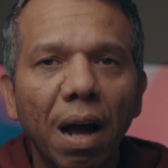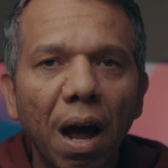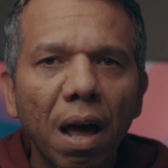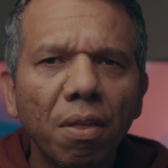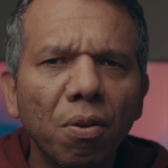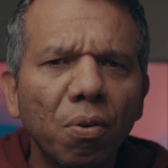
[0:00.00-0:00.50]

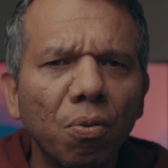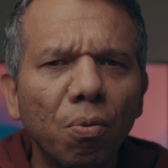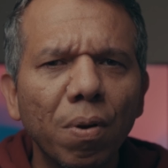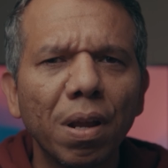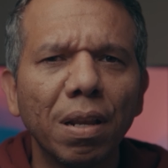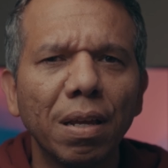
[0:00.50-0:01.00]
I
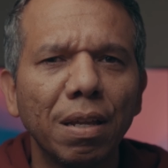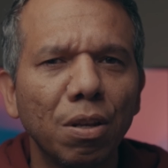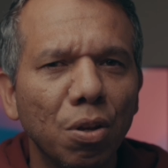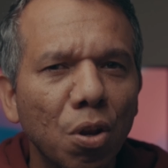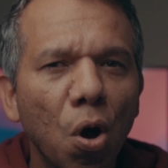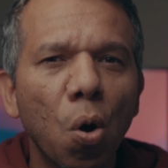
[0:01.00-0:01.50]
don't really
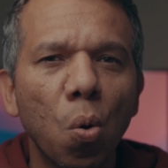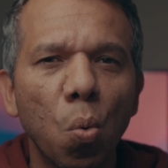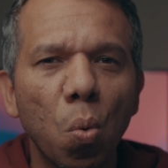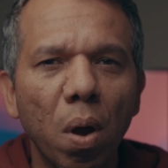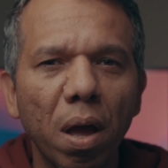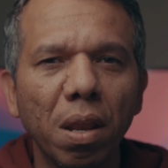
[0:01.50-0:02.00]
know